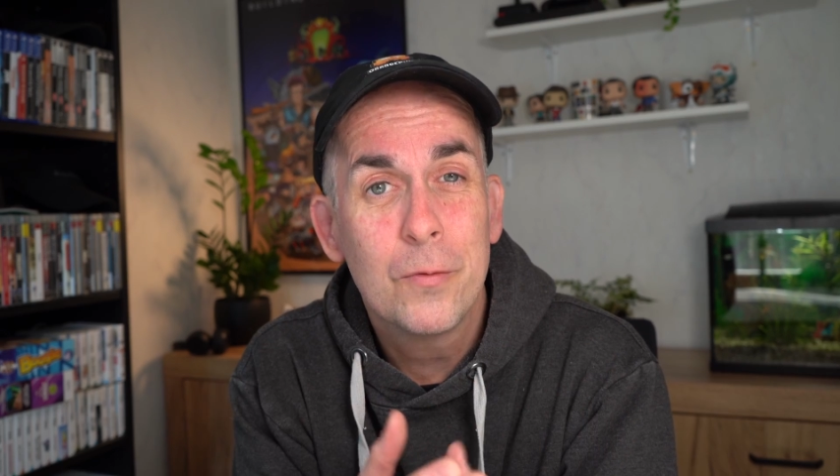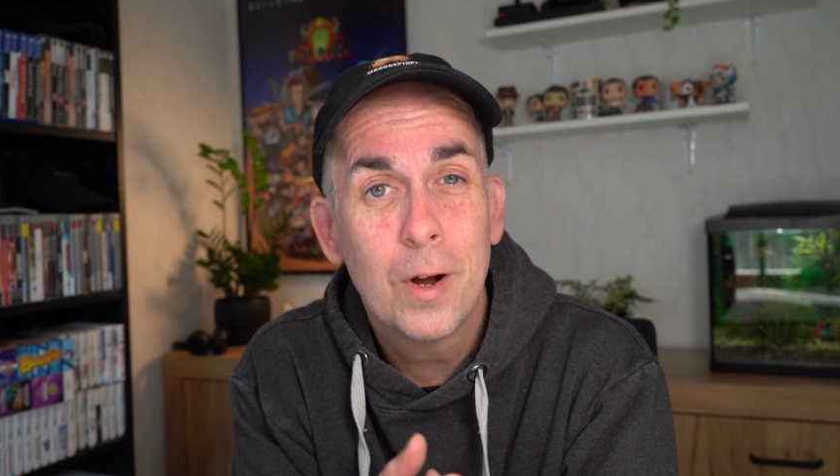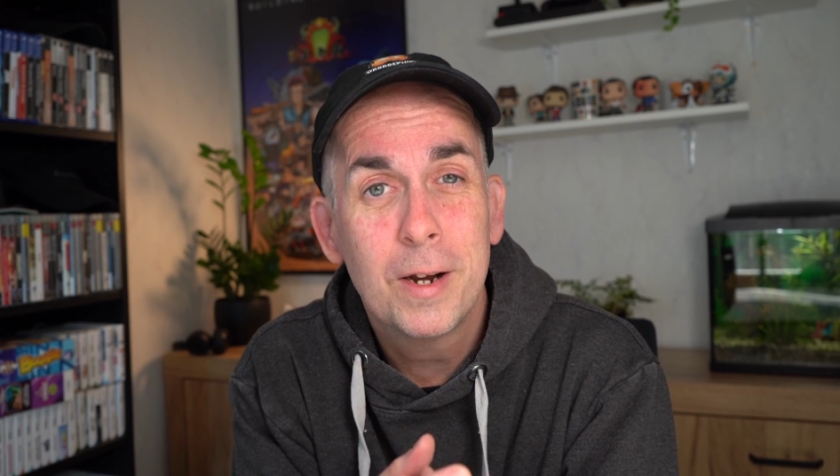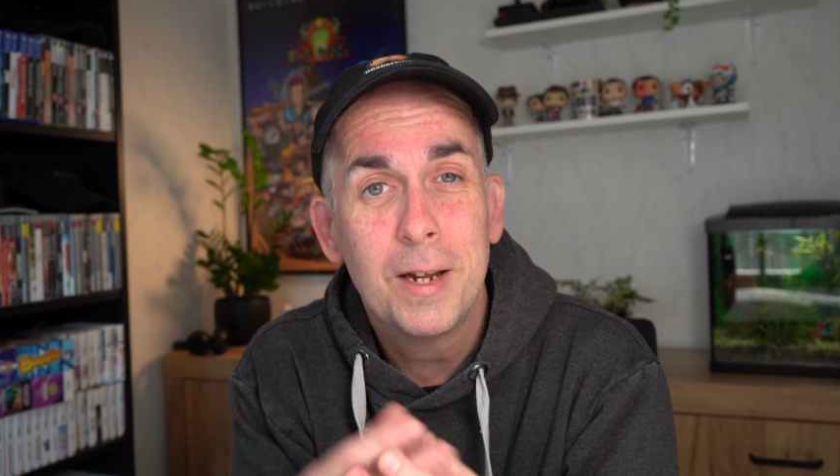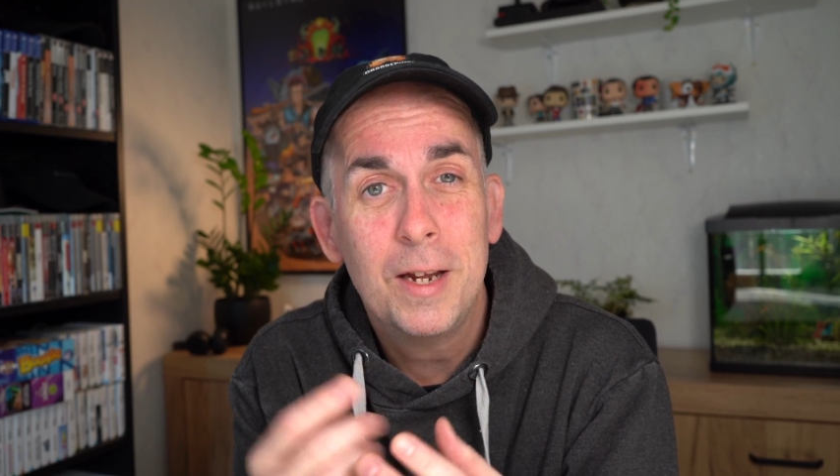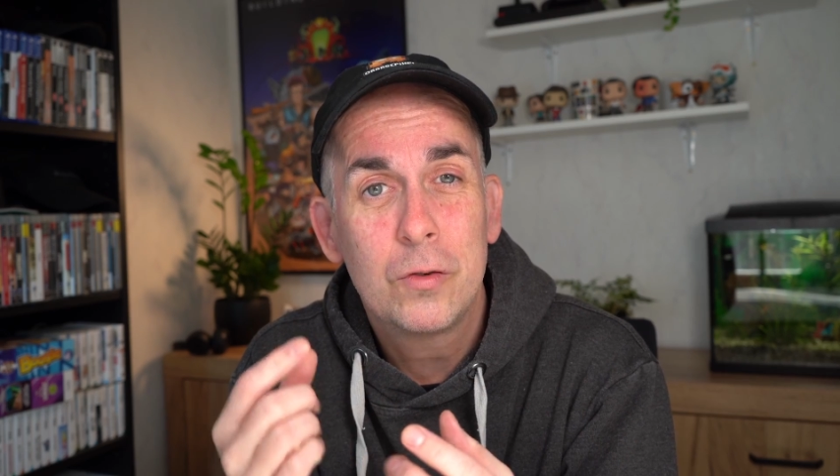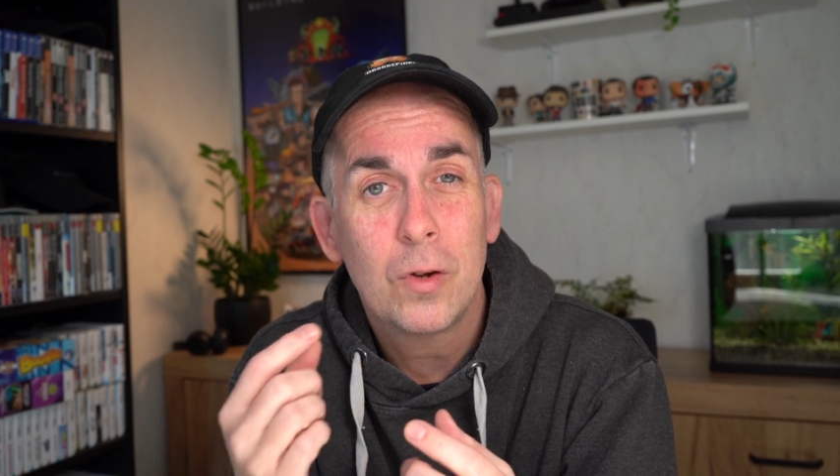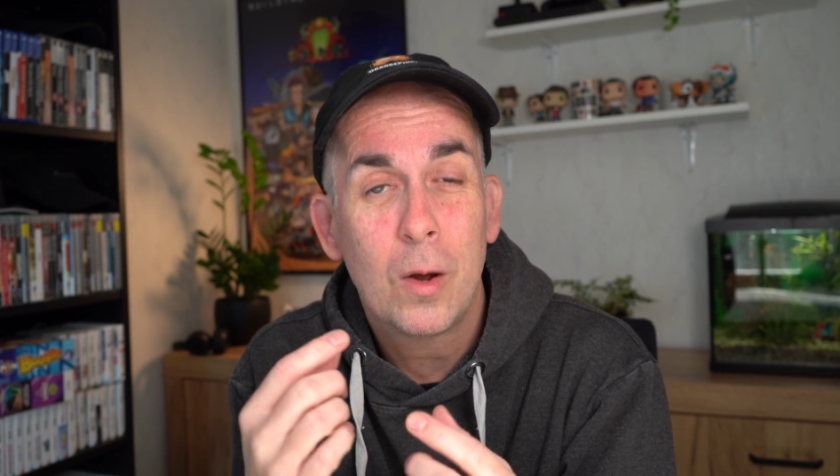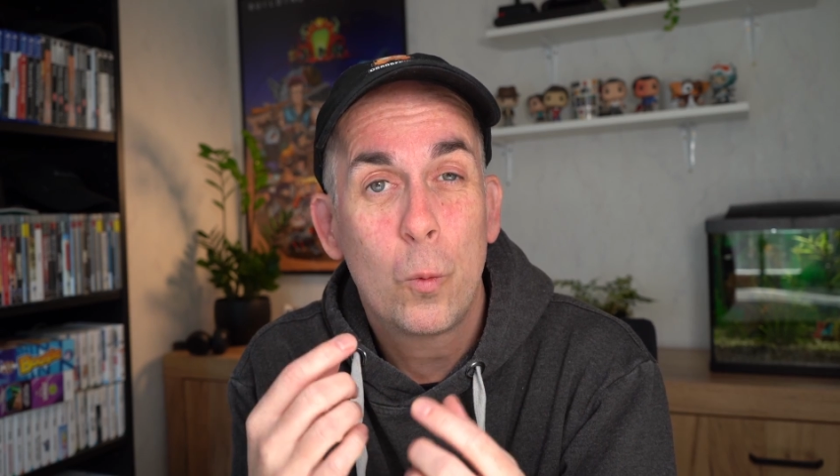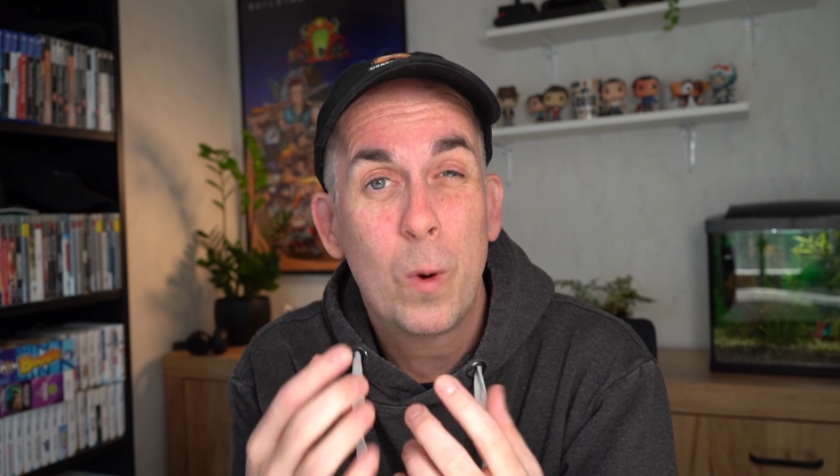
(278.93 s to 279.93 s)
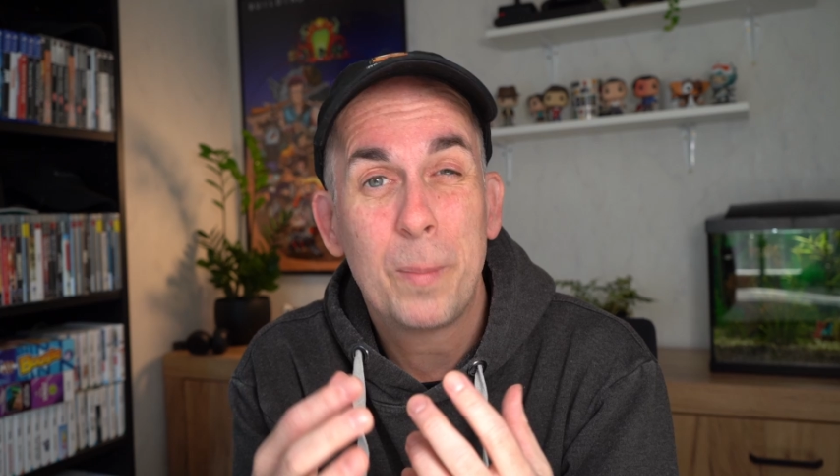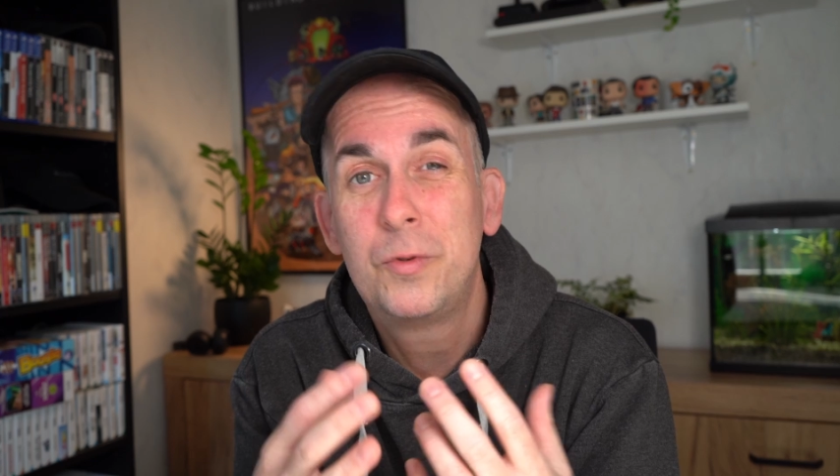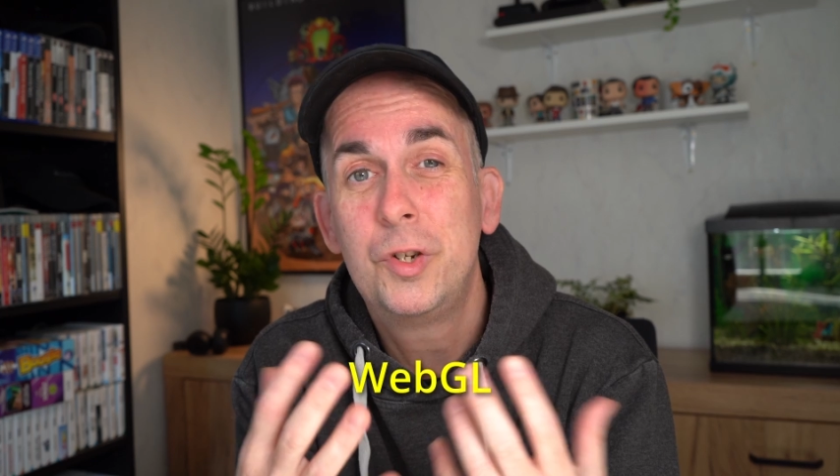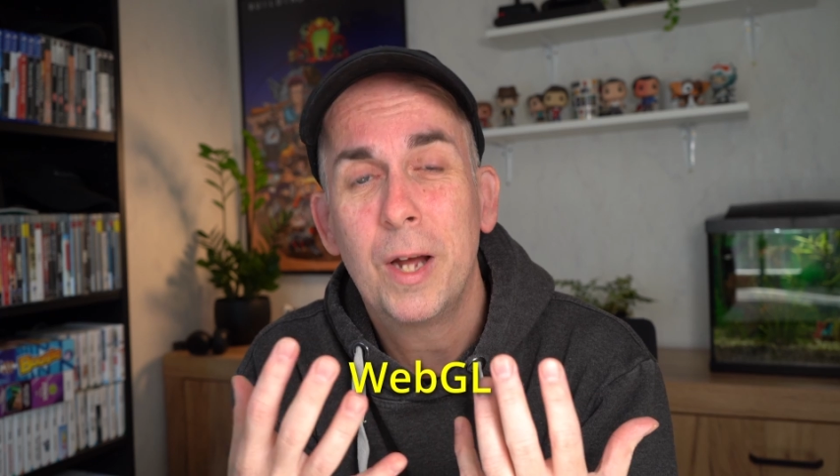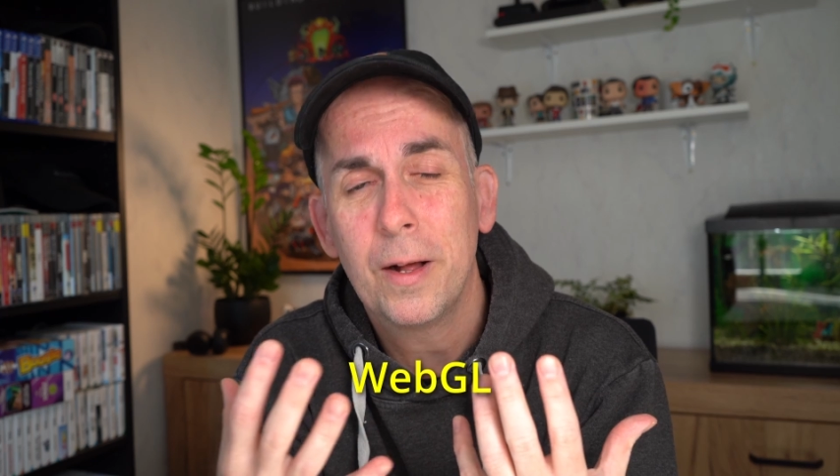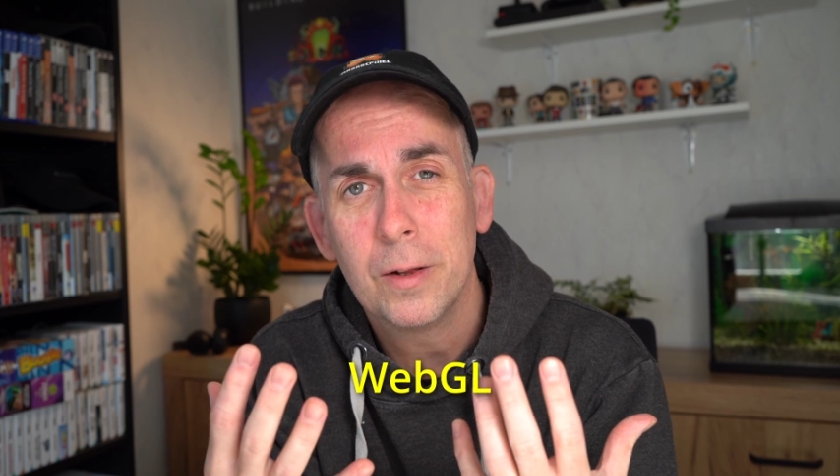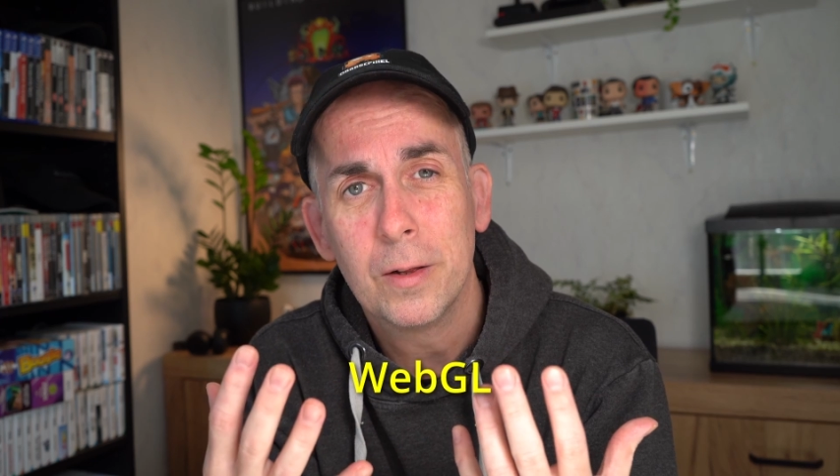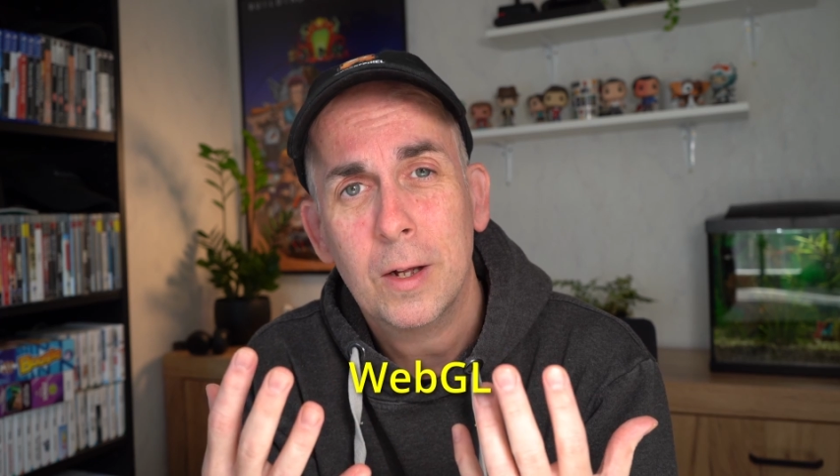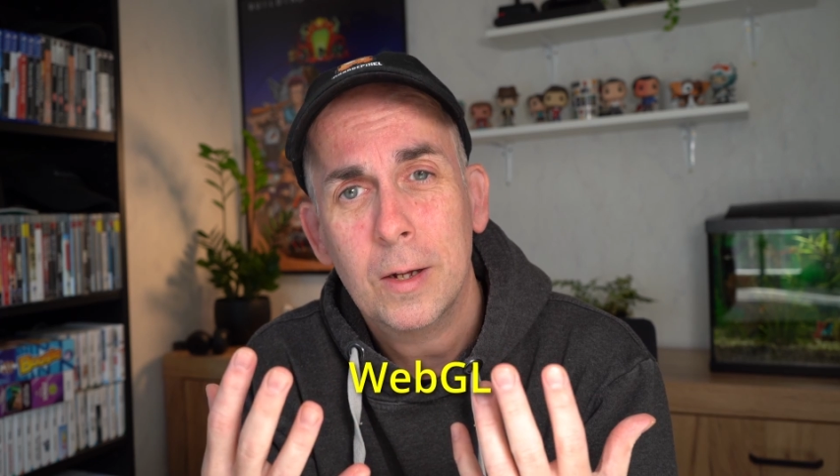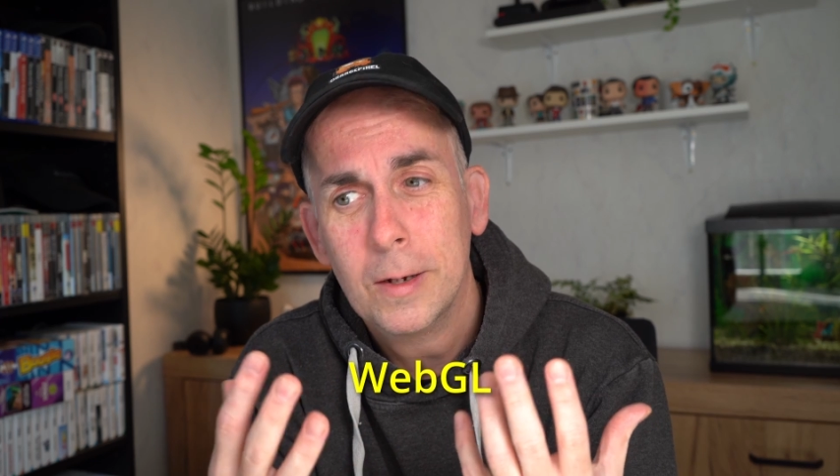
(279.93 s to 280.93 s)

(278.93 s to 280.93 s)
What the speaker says: and running is a WebGL,